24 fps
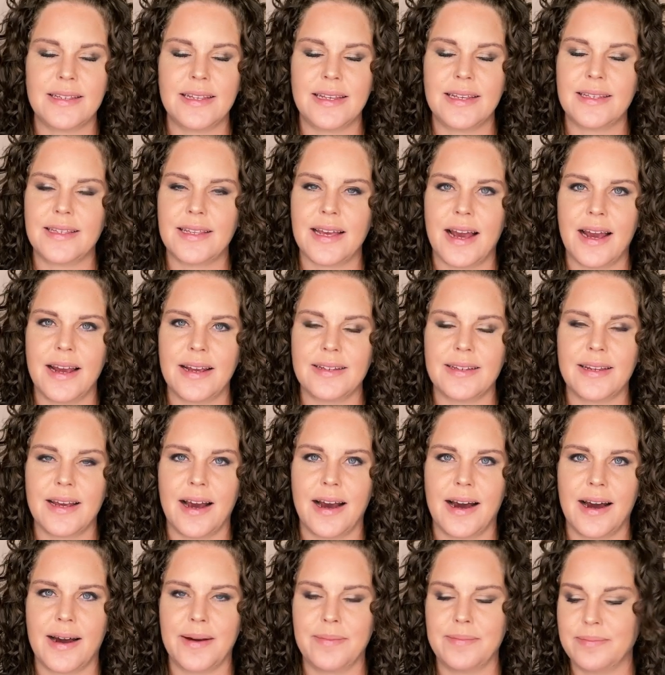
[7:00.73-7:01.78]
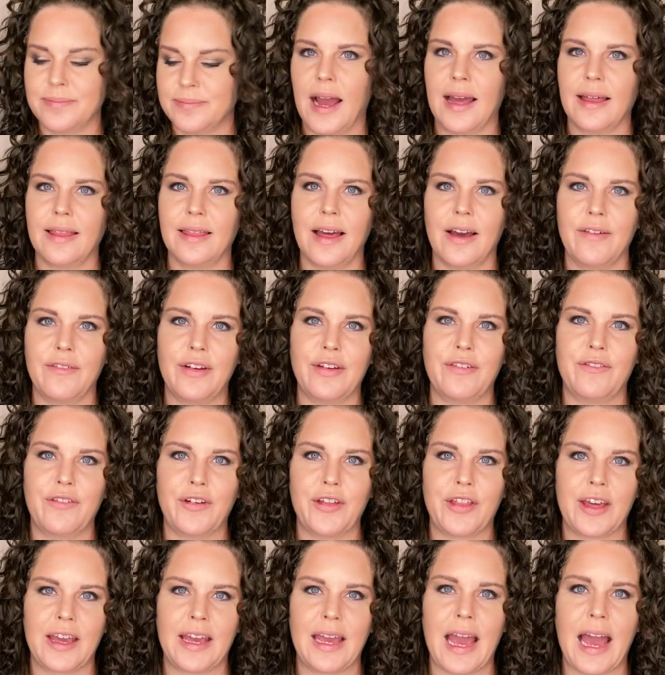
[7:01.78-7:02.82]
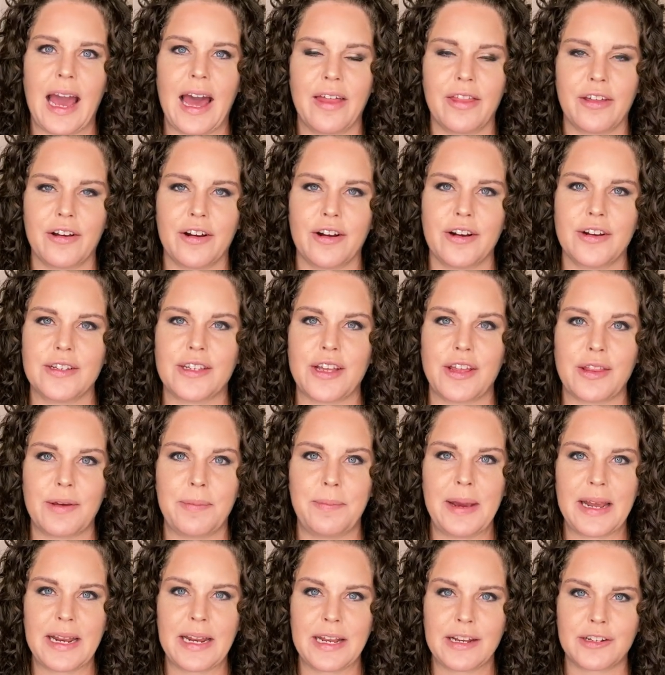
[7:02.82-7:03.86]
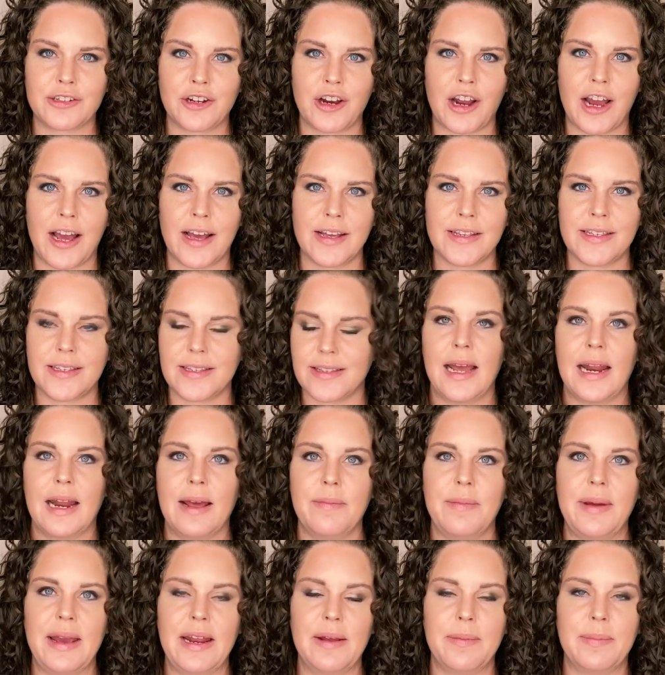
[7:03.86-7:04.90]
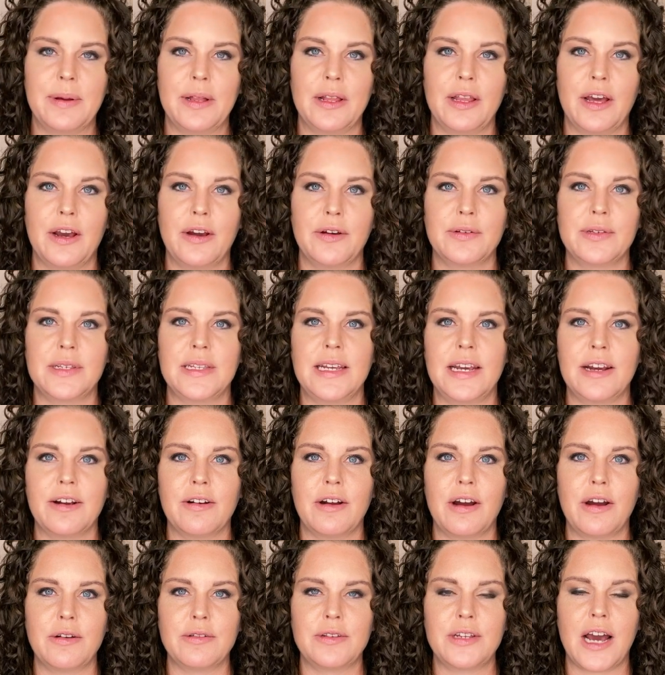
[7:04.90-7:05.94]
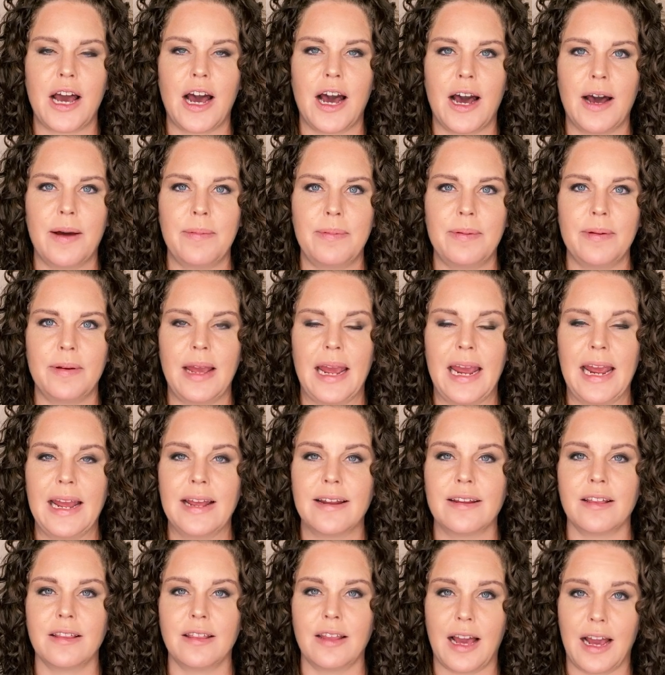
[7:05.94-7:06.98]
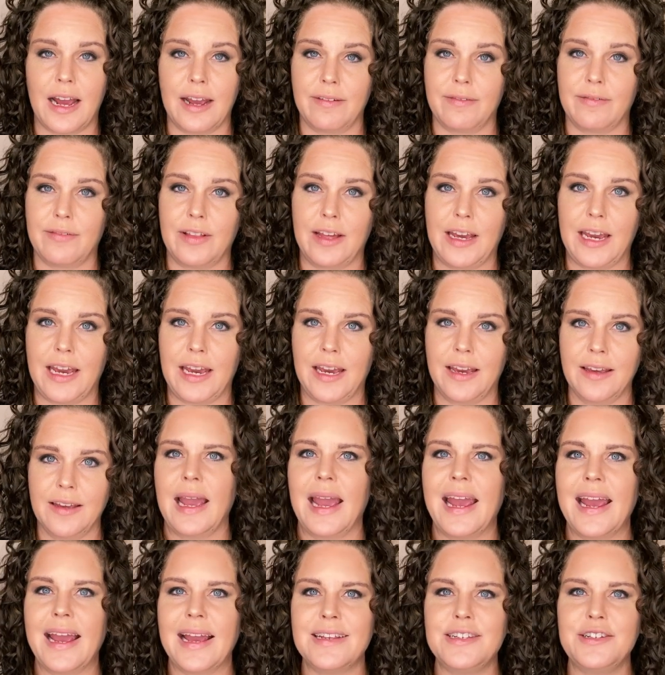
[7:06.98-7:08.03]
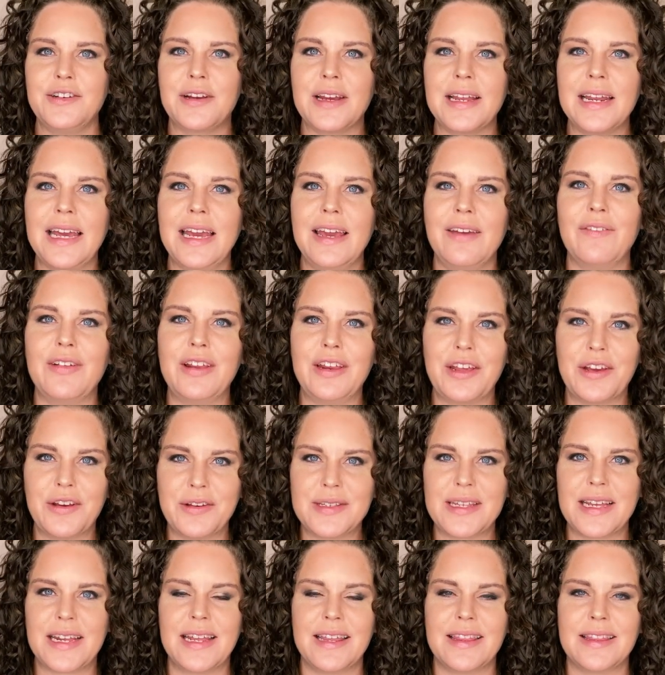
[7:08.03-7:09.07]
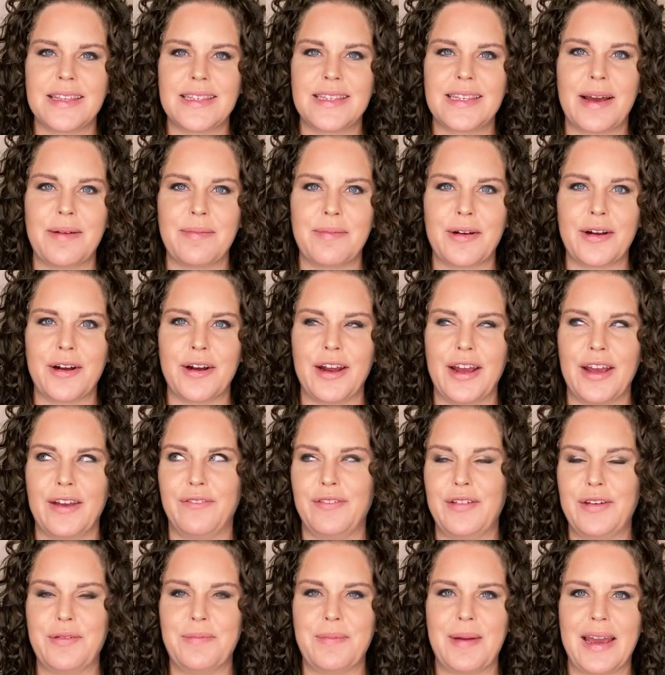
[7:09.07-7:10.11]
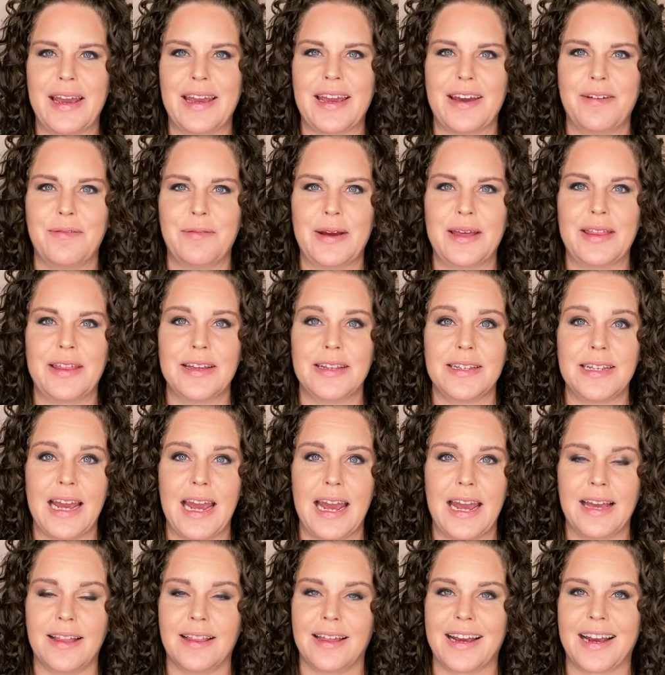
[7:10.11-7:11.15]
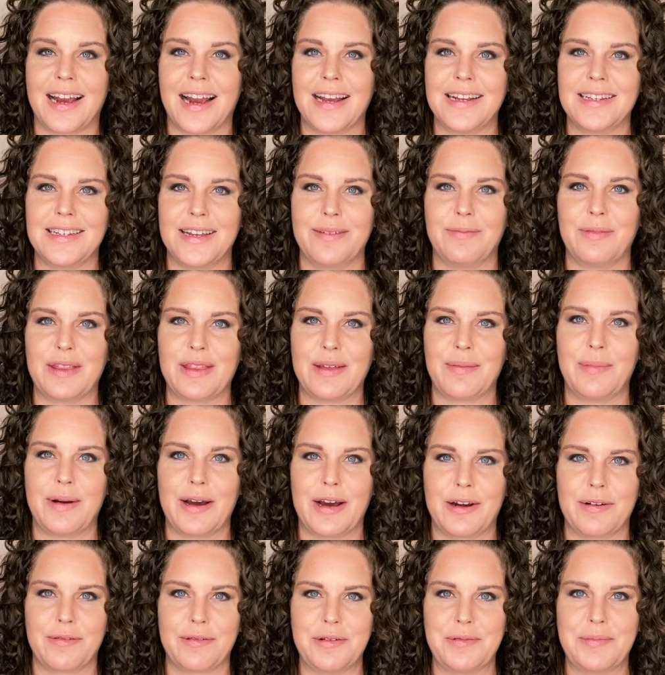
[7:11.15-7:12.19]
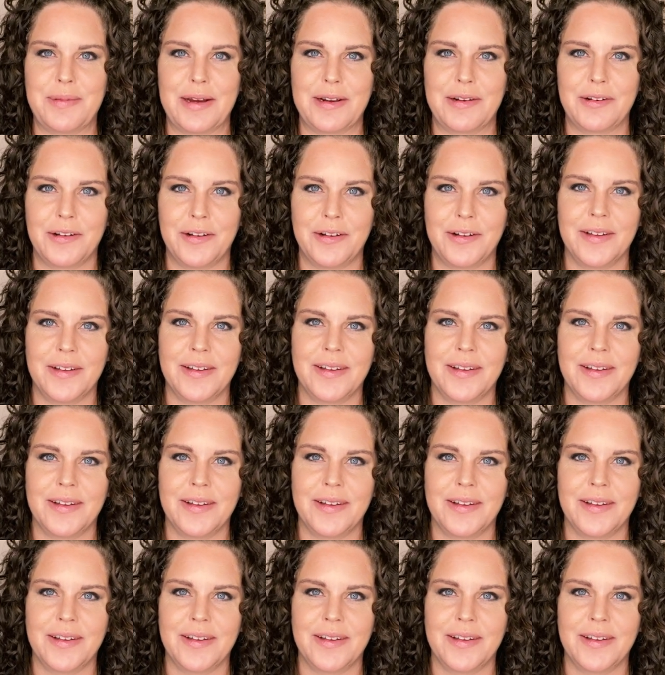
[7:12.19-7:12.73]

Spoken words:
side top. I love it for the gathers on the picnic dress, and I made a below zero top and a lively. And you can even use it in the summer if you make it with a tank like I did with the Bonnaroo bundle.